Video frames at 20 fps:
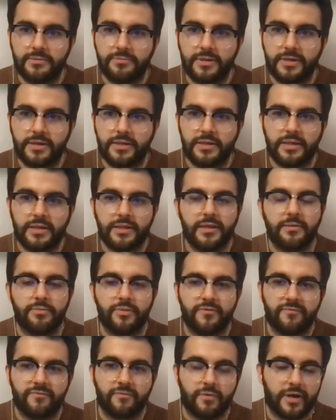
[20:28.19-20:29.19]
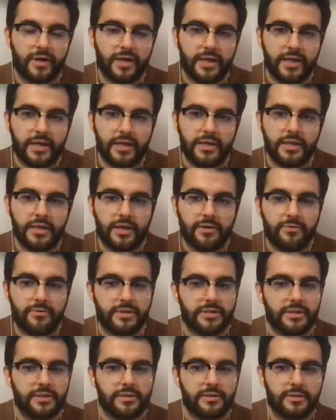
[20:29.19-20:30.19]
because I think beforehand I
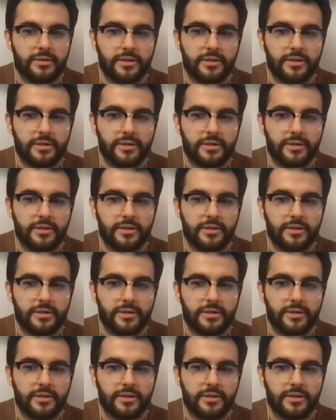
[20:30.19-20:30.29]
wasn't,